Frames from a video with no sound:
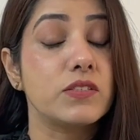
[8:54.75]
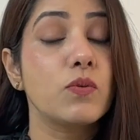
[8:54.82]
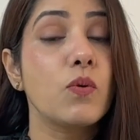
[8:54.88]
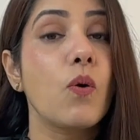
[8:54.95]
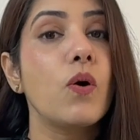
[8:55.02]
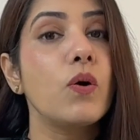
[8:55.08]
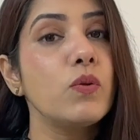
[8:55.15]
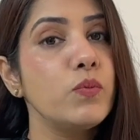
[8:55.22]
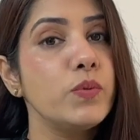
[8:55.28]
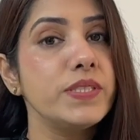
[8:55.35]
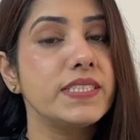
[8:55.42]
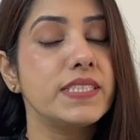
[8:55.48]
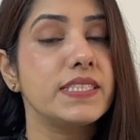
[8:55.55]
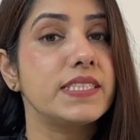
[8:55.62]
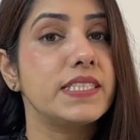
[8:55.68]
So
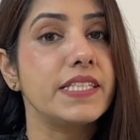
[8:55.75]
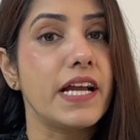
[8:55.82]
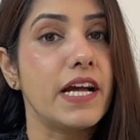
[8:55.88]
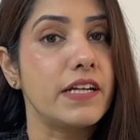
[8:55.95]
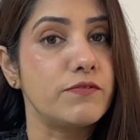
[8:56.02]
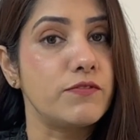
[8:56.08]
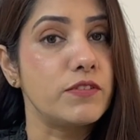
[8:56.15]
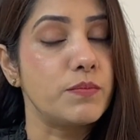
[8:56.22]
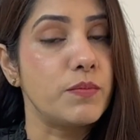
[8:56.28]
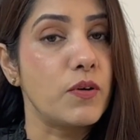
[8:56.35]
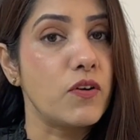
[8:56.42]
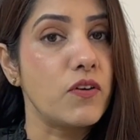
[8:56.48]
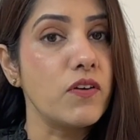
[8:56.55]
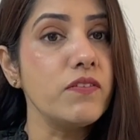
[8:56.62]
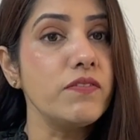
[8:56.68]
always is the adverb
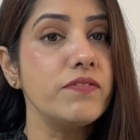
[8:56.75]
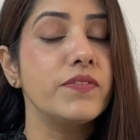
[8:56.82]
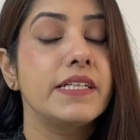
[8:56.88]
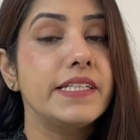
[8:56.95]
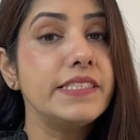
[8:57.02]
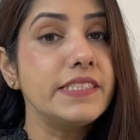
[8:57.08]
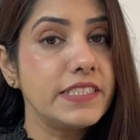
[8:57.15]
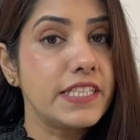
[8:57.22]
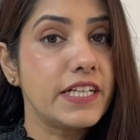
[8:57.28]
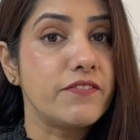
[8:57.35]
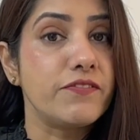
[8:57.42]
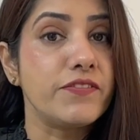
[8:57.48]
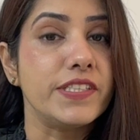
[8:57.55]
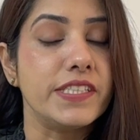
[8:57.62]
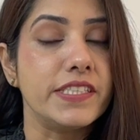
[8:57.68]
of
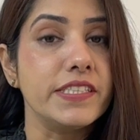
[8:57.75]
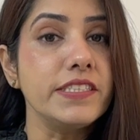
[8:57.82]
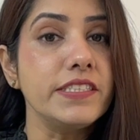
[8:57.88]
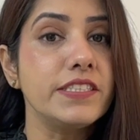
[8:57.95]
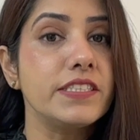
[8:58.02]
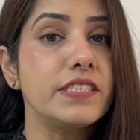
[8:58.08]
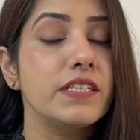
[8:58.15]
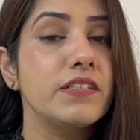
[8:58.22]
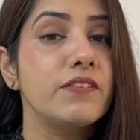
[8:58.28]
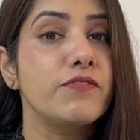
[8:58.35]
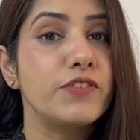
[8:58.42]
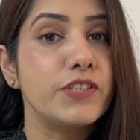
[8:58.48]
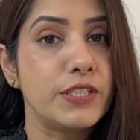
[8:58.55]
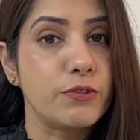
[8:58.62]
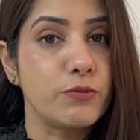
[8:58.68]
indefinite
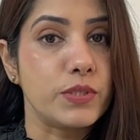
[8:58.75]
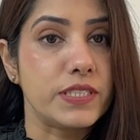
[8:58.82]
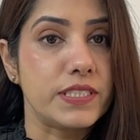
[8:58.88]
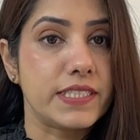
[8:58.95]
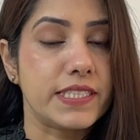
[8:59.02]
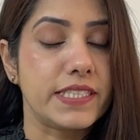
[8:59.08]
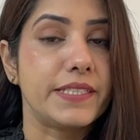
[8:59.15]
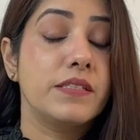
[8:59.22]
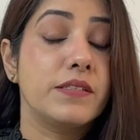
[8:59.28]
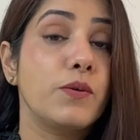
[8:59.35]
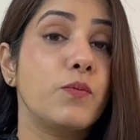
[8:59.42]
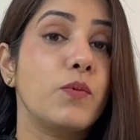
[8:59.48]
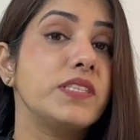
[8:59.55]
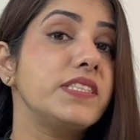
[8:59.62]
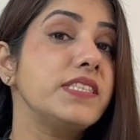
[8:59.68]
frequency. Now
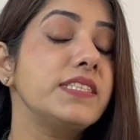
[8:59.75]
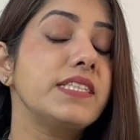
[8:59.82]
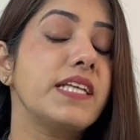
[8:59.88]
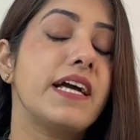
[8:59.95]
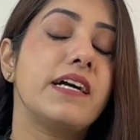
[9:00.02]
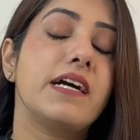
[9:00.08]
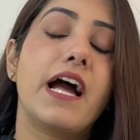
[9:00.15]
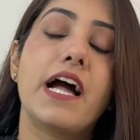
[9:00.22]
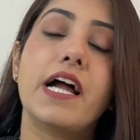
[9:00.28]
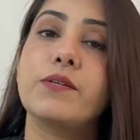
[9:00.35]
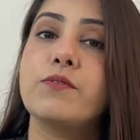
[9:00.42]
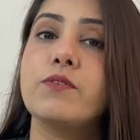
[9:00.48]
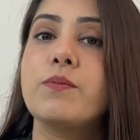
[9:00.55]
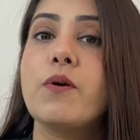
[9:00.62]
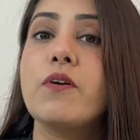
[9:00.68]
what is
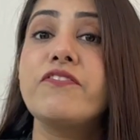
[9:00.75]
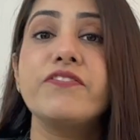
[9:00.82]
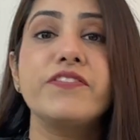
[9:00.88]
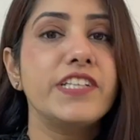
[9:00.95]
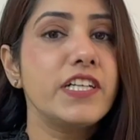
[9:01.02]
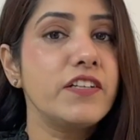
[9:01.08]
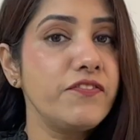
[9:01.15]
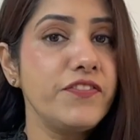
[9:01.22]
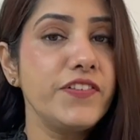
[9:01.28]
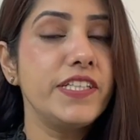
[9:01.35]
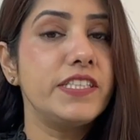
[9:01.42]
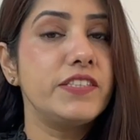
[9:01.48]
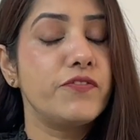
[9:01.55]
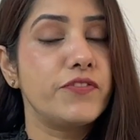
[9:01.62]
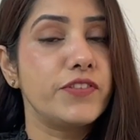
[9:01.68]
adverb of
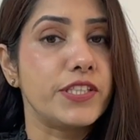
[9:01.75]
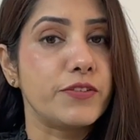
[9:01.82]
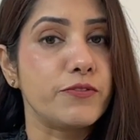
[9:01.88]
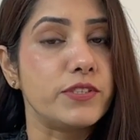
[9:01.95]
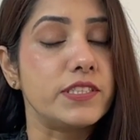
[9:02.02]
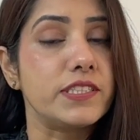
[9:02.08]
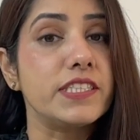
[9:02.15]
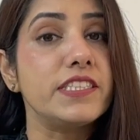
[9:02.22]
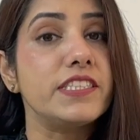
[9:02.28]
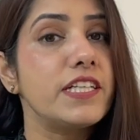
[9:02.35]
definite frequency?